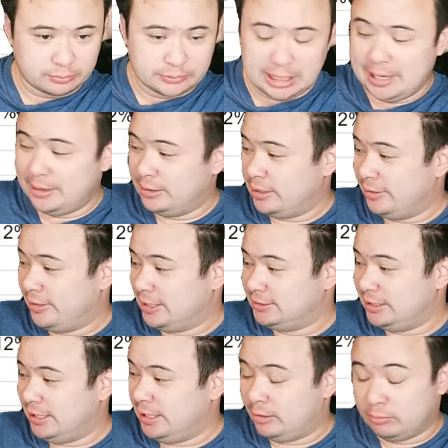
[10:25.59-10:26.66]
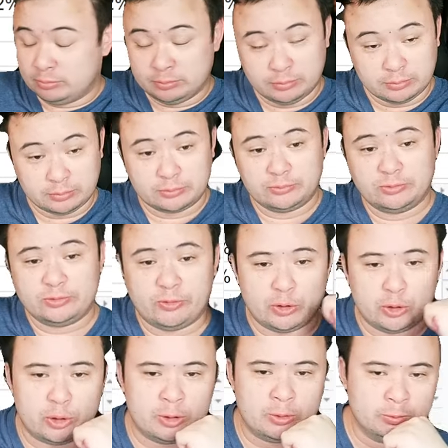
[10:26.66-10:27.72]
And uh, that's it
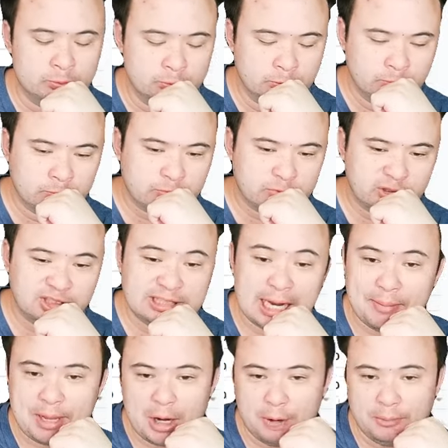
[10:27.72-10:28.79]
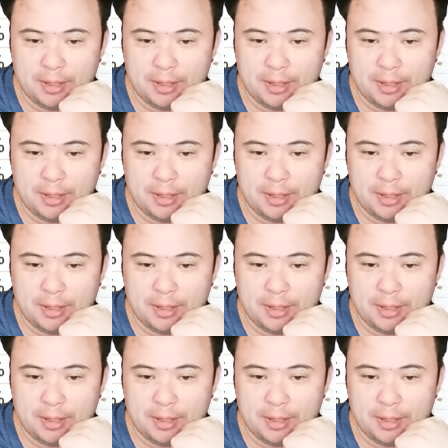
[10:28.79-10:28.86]
for Snap Count